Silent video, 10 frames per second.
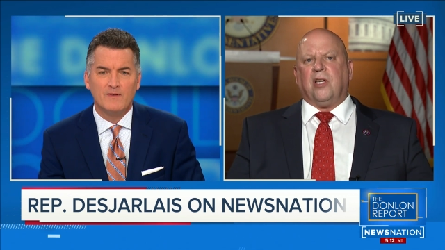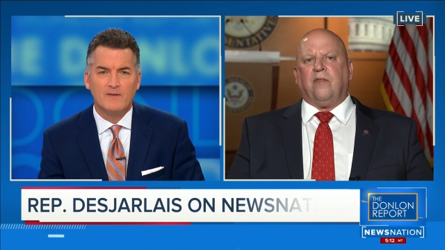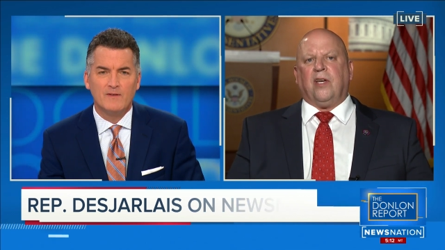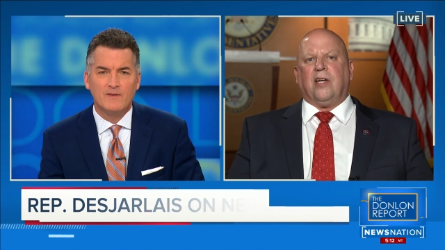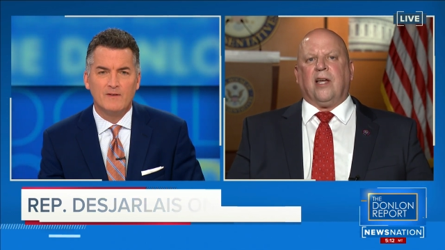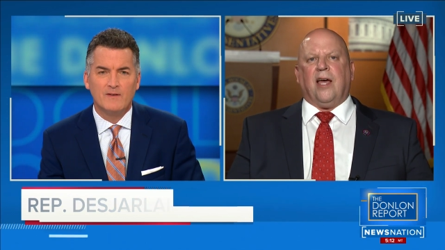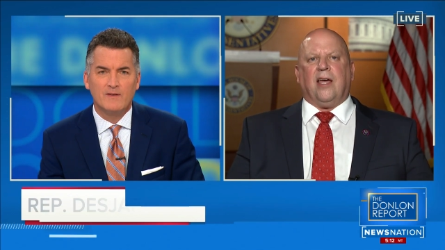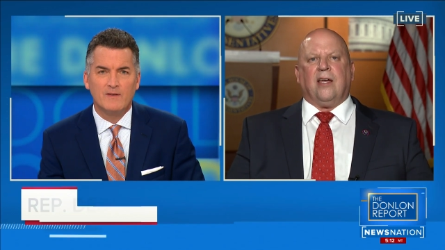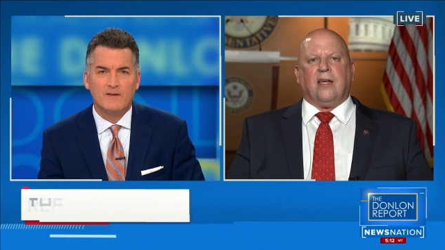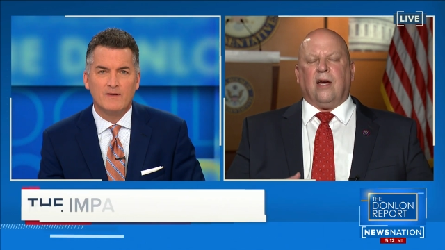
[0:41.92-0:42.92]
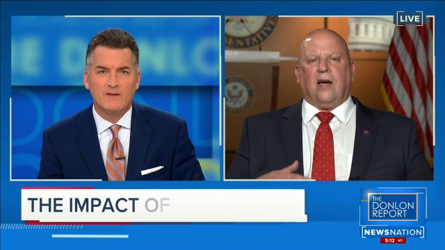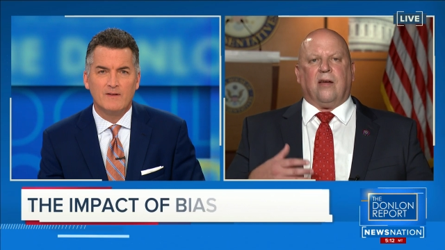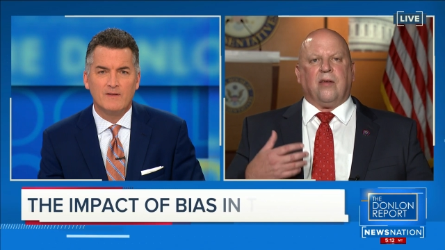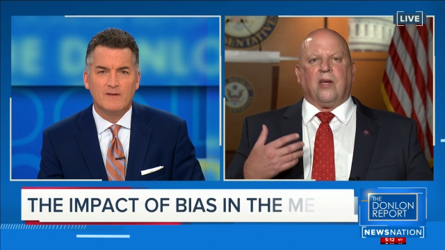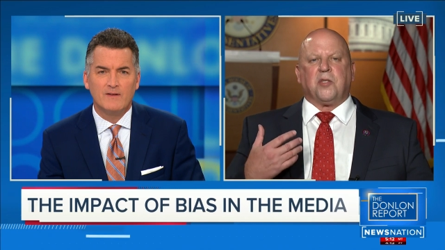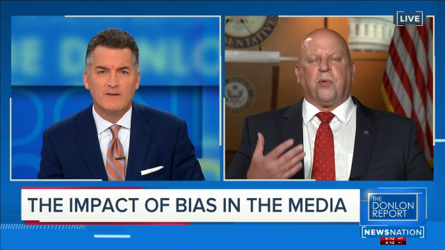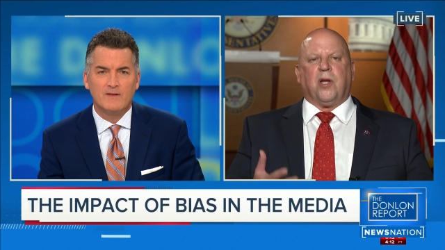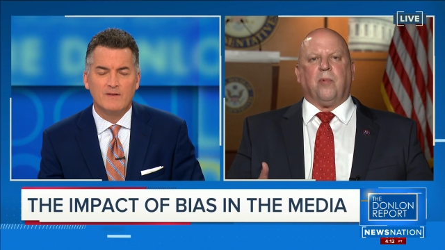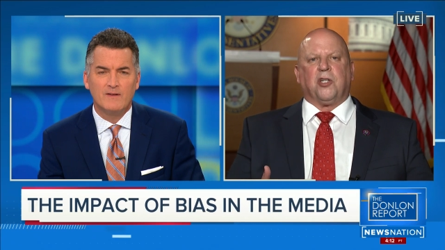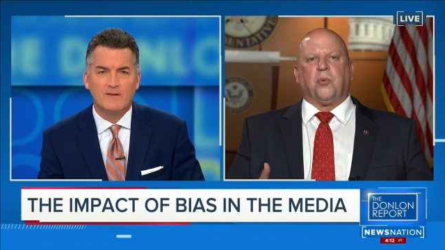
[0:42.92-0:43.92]
Speaker 1: TV today, that's
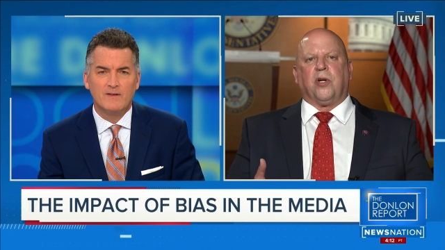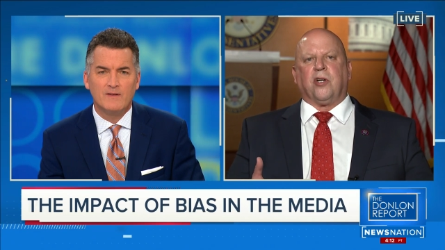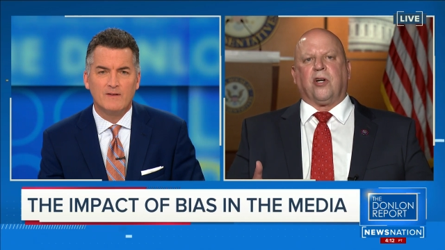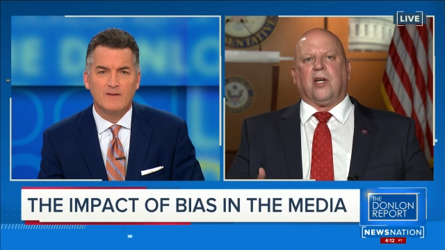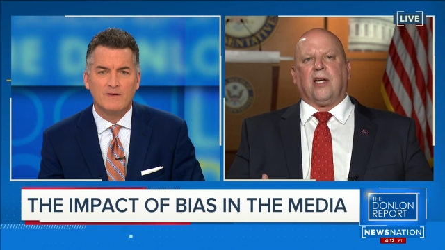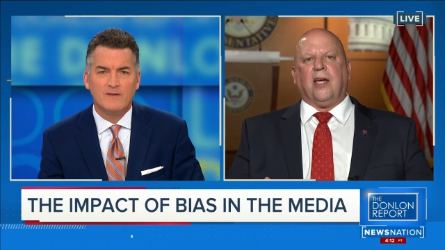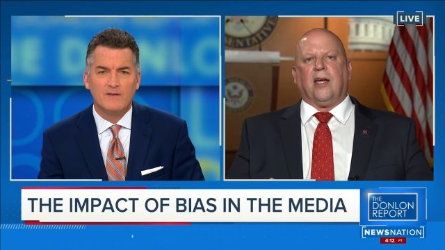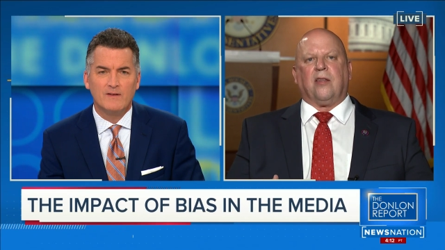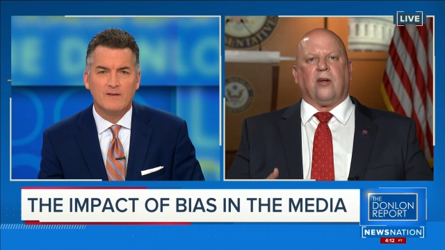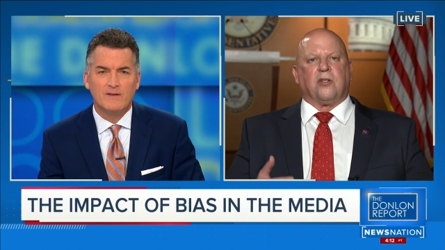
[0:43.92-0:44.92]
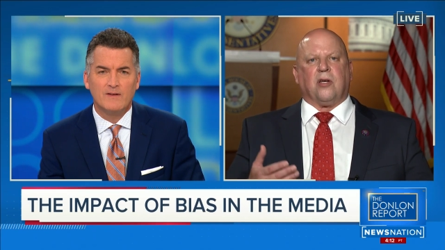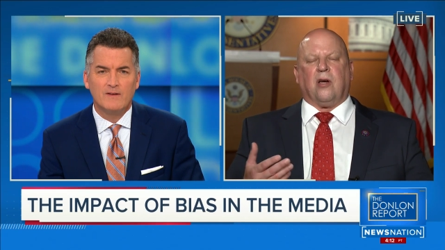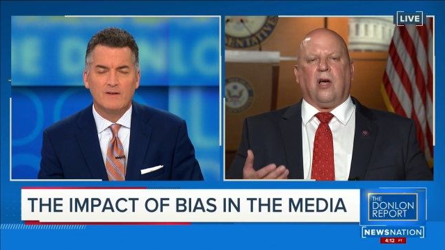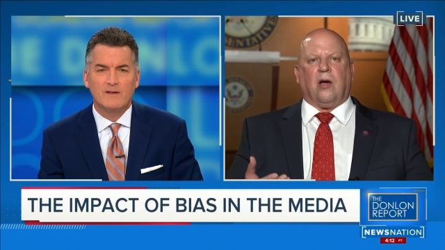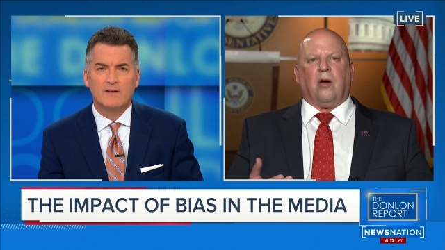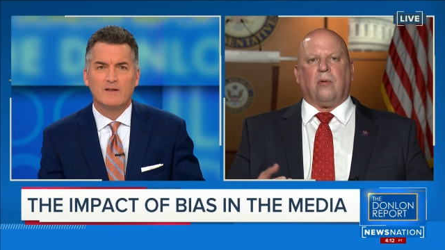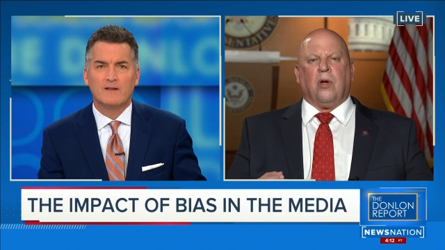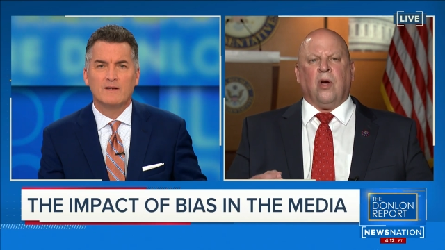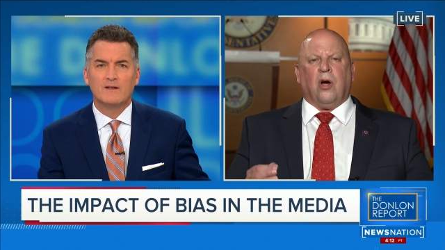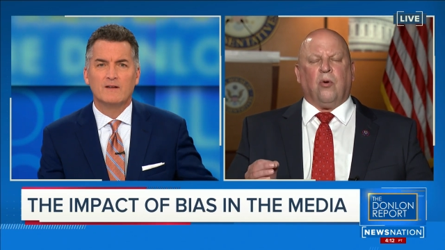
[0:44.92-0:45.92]
pretty much what you're going to get. There's a
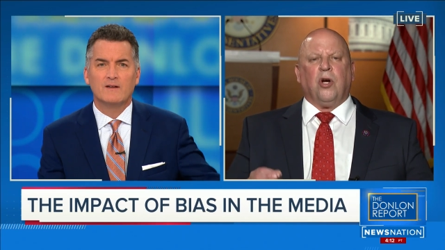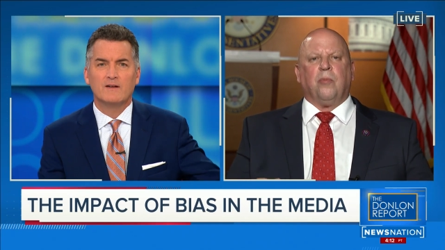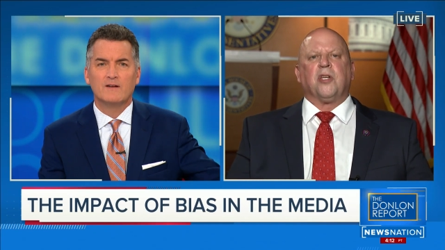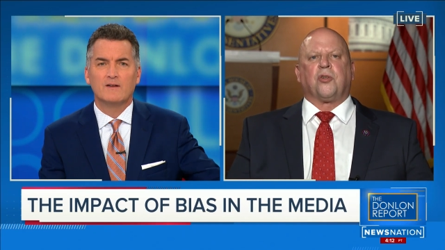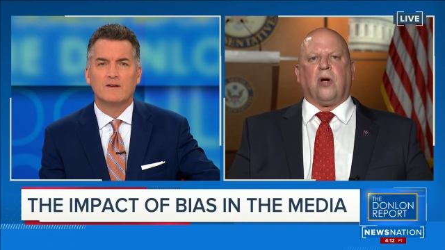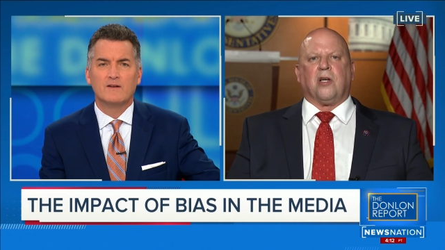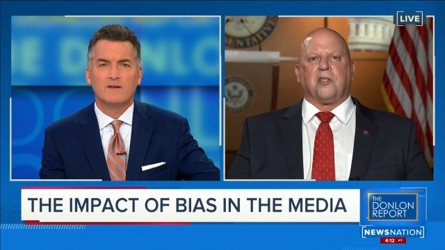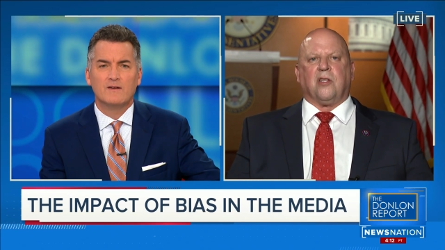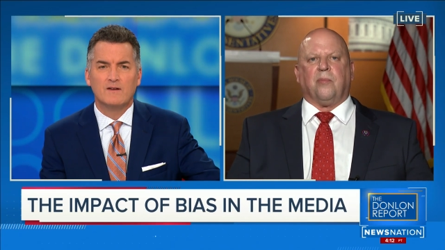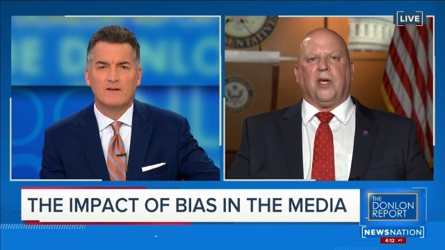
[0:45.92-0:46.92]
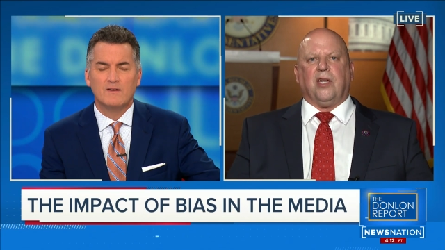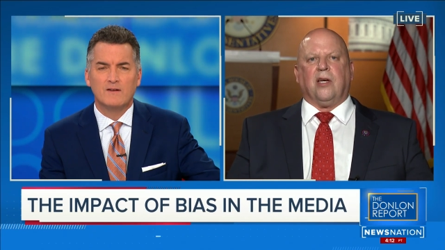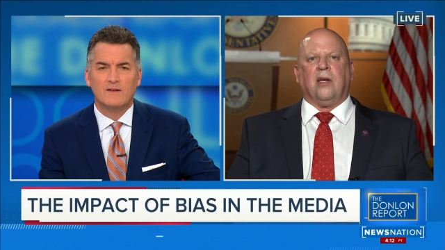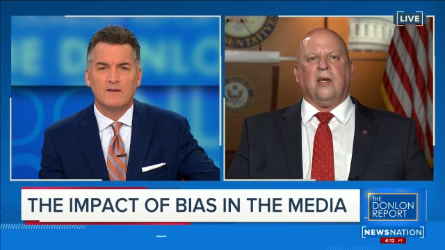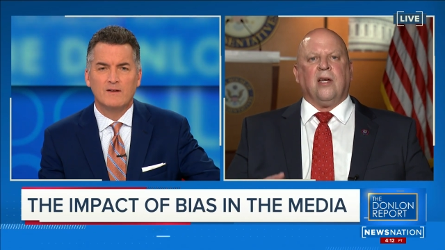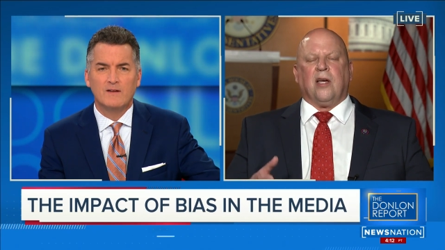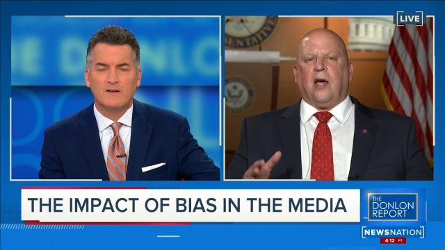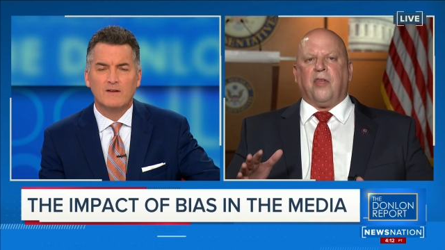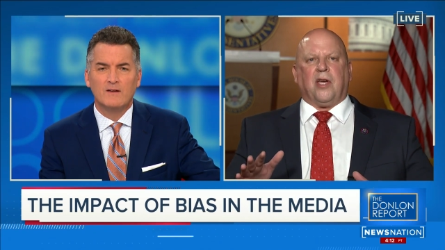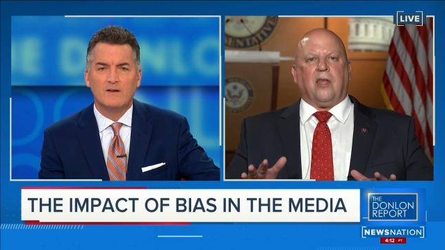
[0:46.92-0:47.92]
real mistrust of the media.
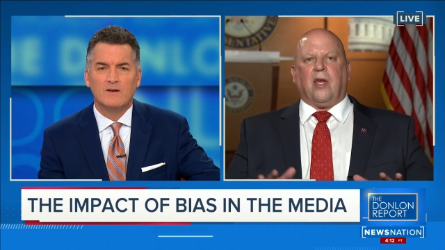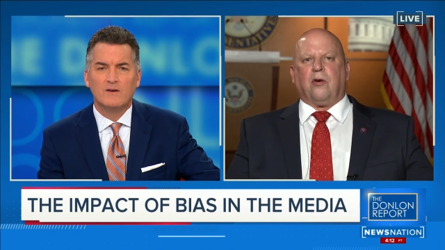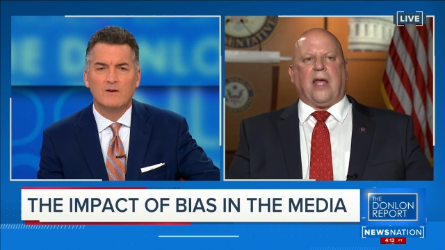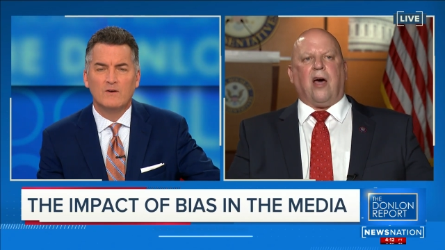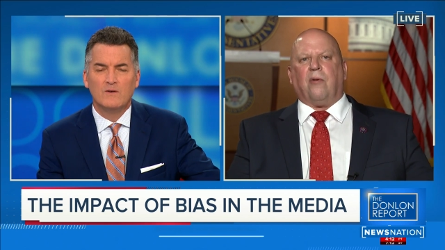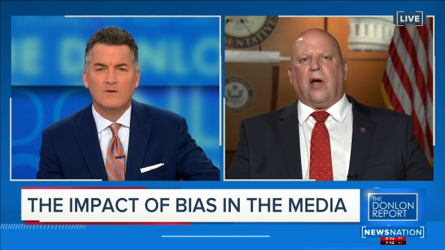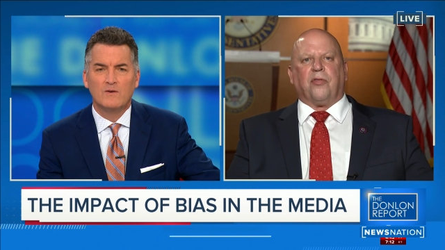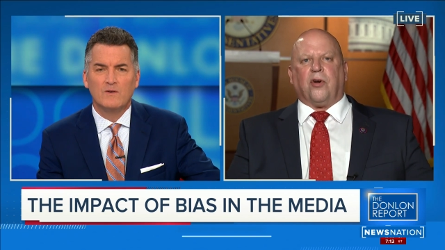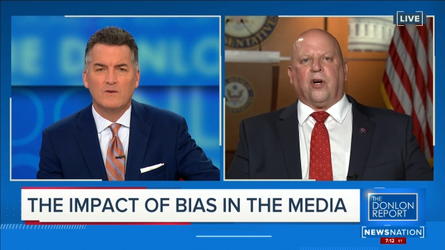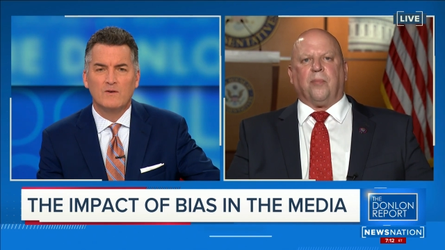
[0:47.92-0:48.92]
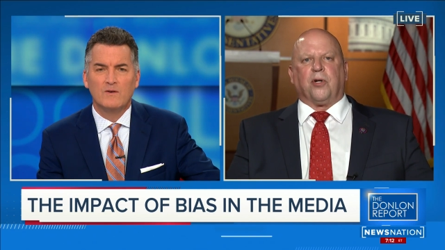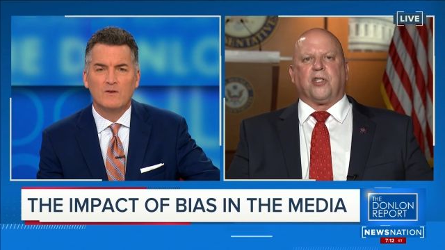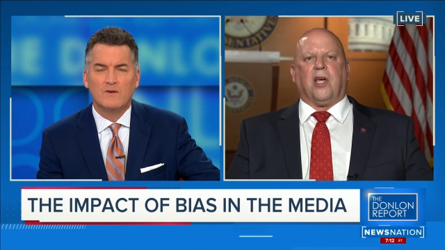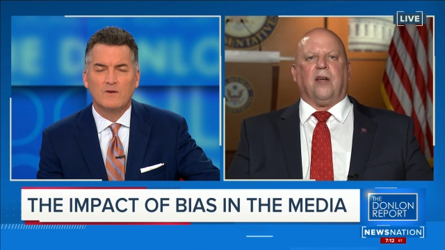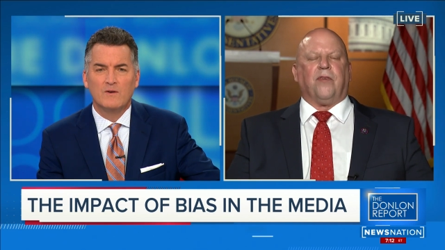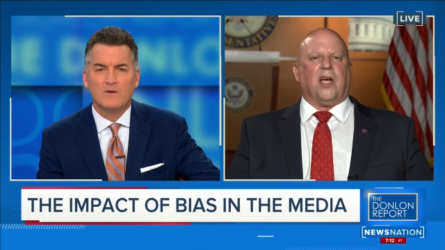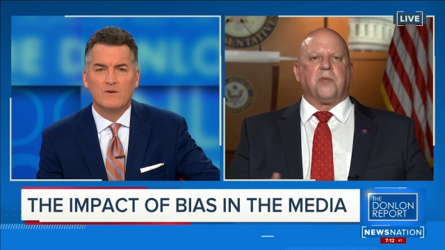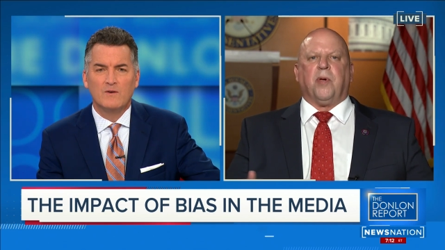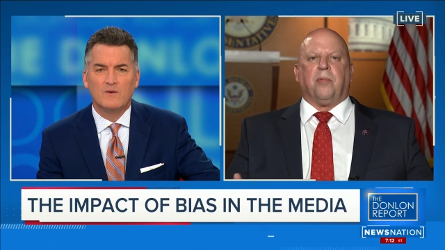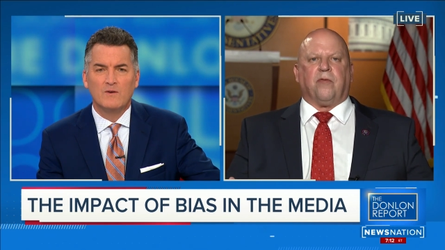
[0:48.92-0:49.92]
I think they're down around 30% if you
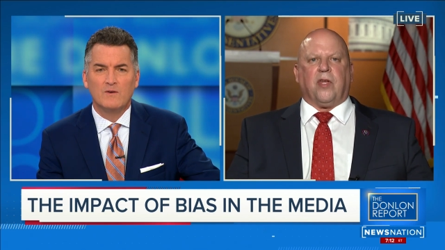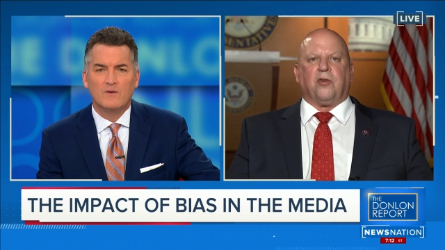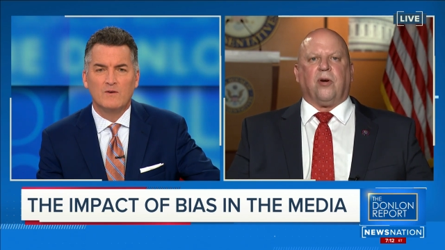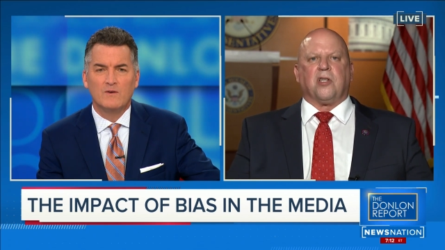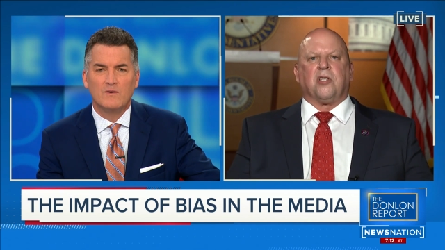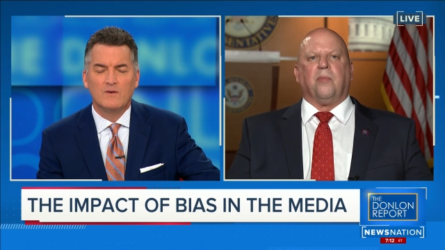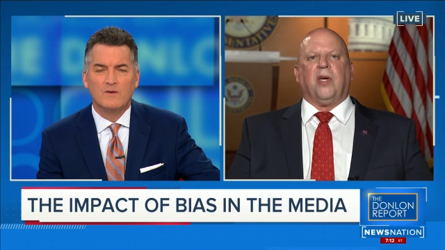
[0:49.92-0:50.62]
ask people if they trust the